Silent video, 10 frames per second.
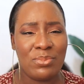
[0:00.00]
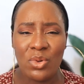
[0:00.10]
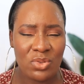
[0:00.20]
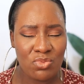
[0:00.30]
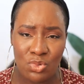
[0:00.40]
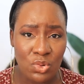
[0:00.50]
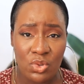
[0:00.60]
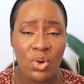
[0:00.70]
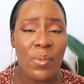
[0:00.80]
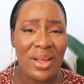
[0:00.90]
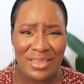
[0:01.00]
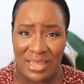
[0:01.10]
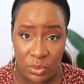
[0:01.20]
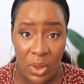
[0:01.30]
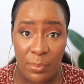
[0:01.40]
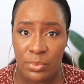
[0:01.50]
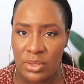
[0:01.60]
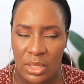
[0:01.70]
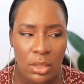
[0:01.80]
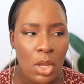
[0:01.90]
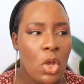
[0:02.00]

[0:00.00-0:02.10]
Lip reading: I'm not too sure, but I think that's what happened then.